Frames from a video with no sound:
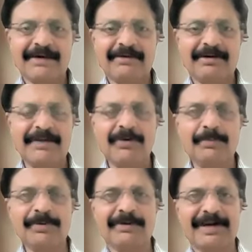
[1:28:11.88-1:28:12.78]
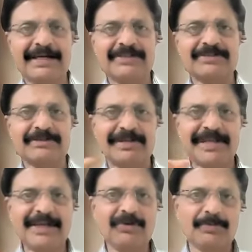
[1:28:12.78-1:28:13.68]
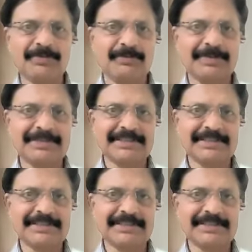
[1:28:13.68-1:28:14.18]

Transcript: Now, I hope you have understood three groups of